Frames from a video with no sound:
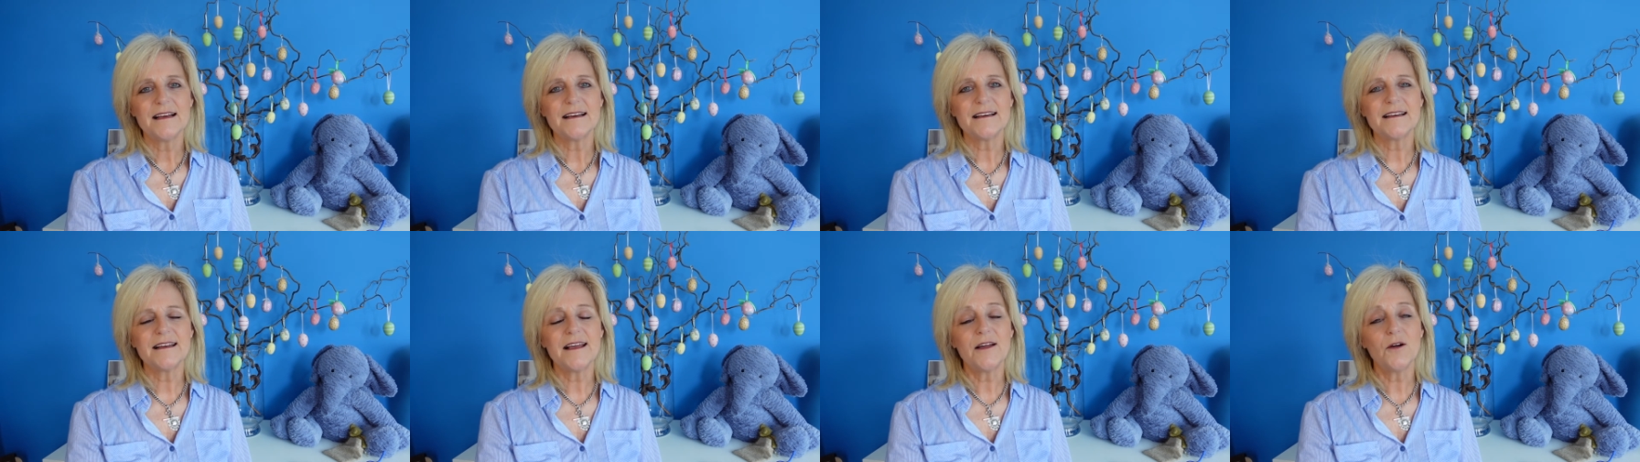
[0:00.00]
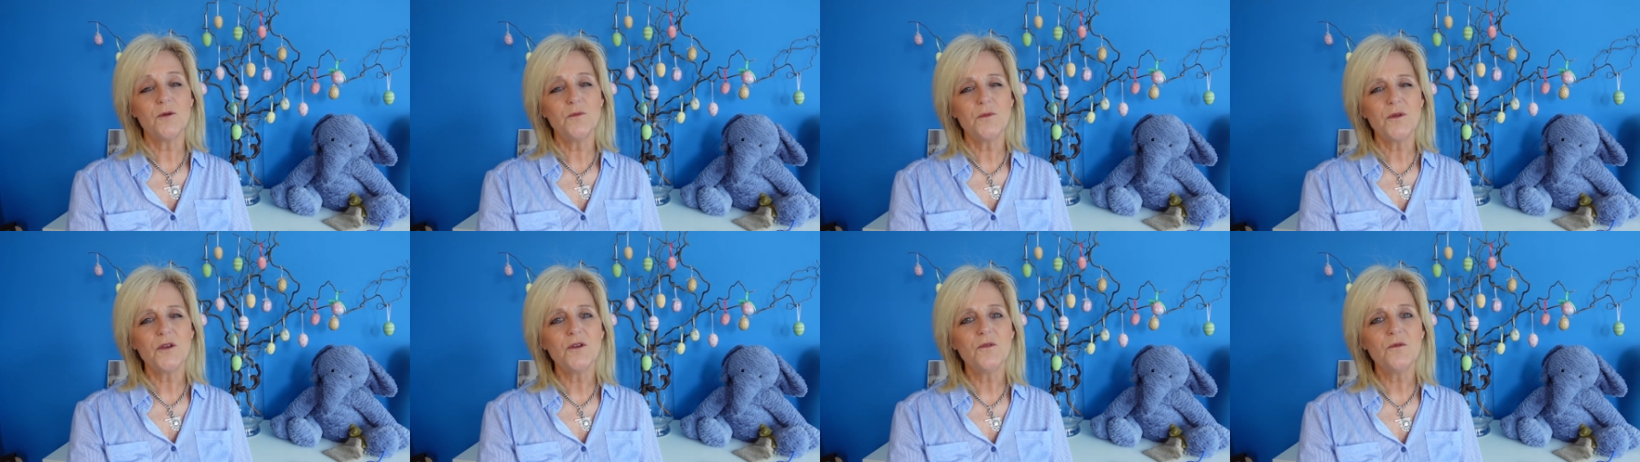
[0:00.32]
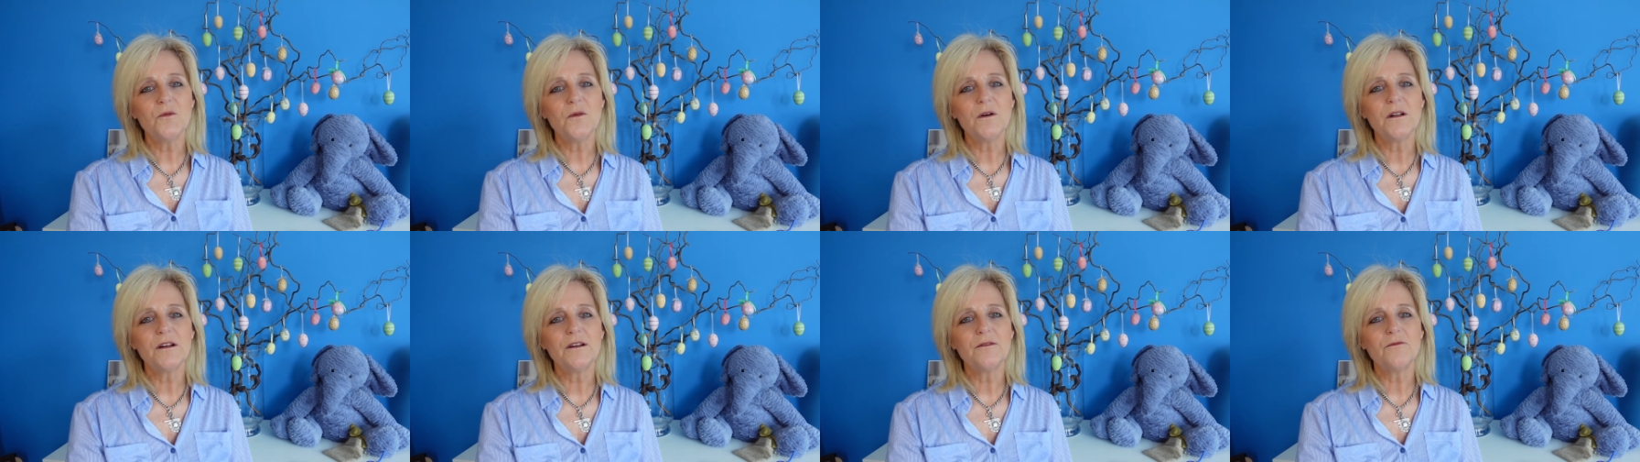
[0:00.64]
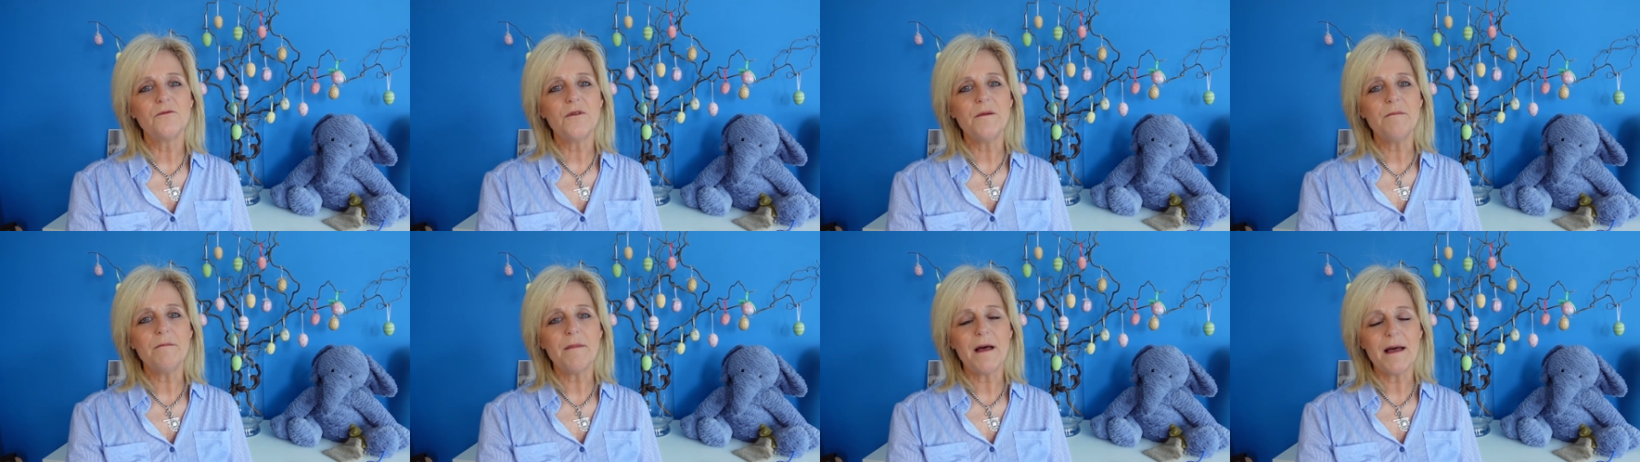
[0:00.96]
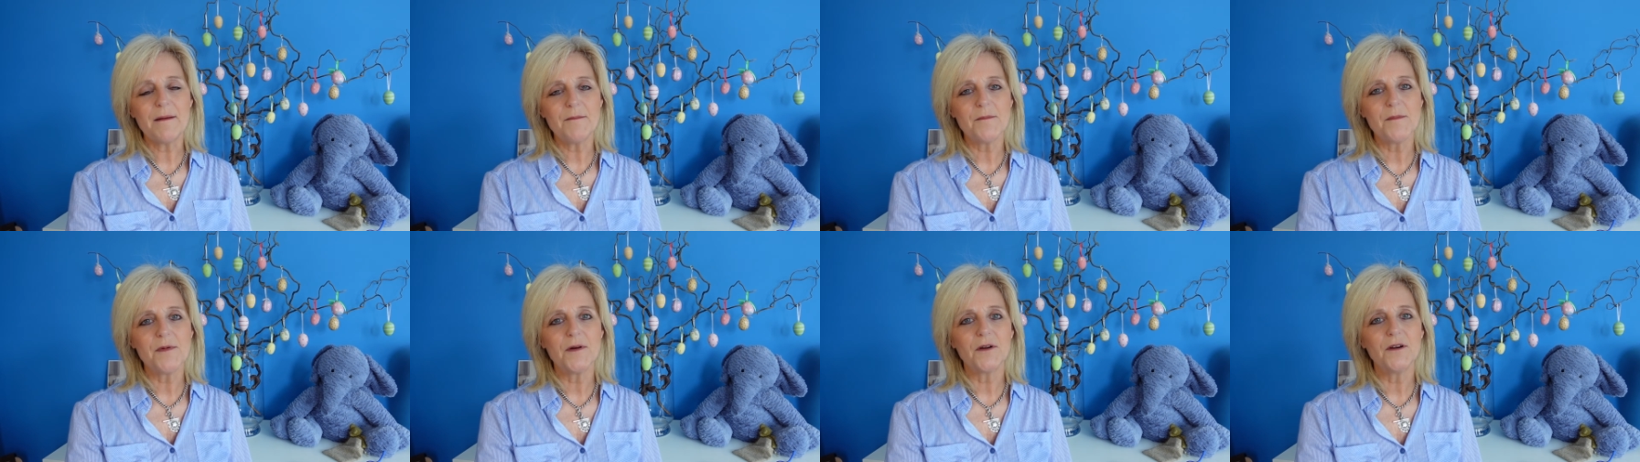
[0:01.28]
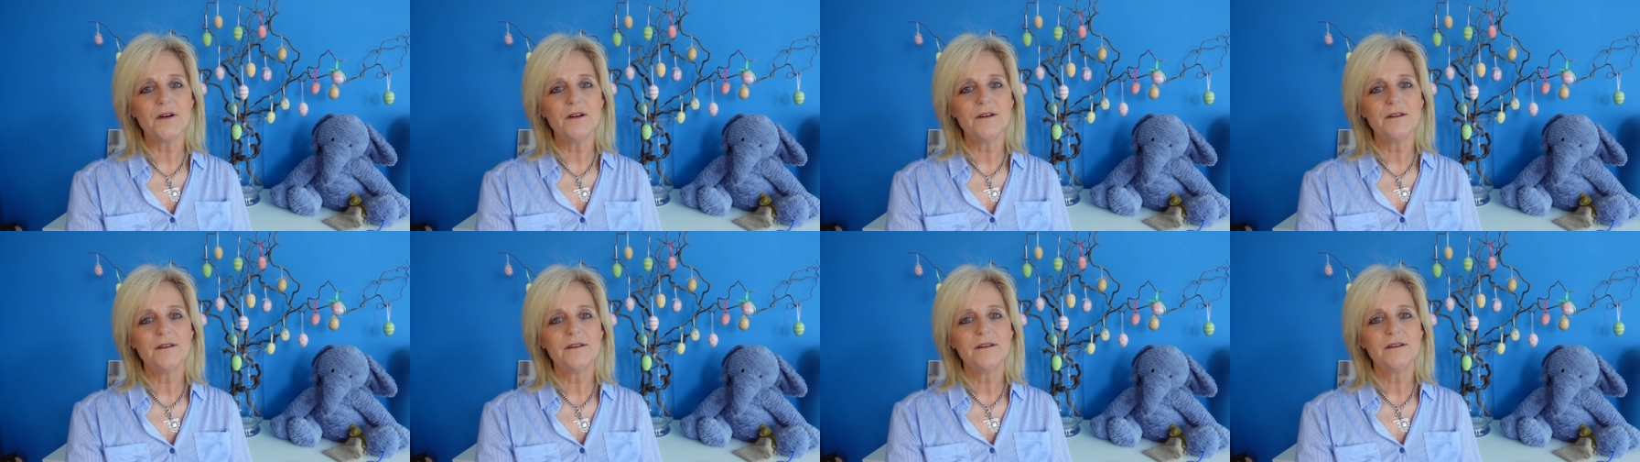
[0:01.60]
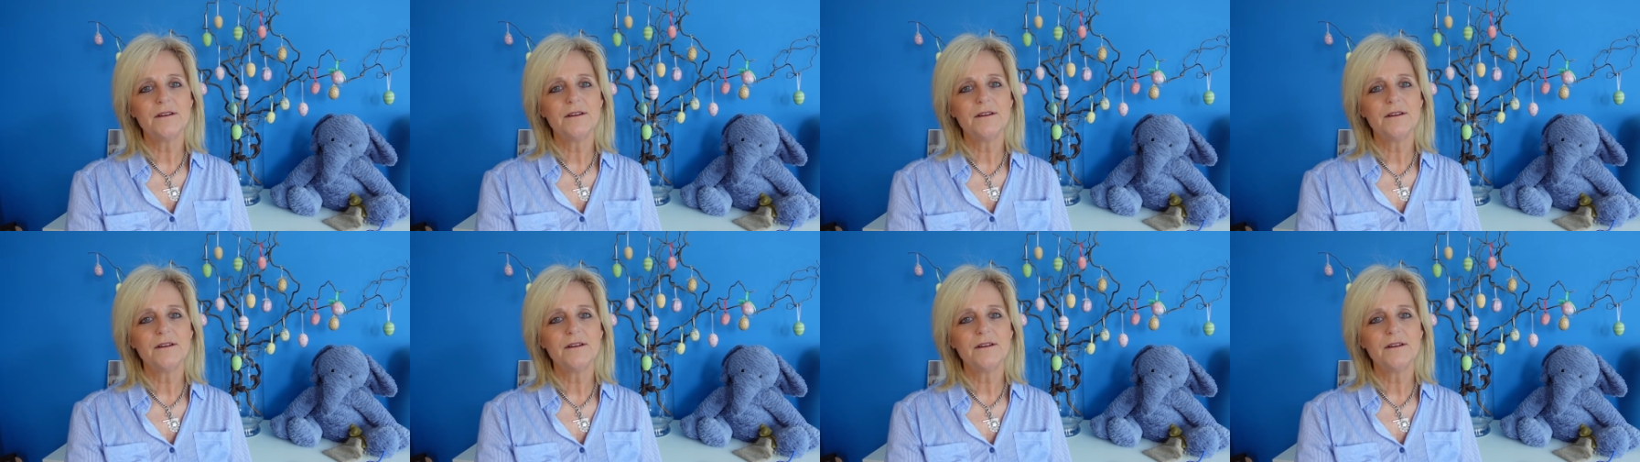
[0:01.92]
and I hope you will remember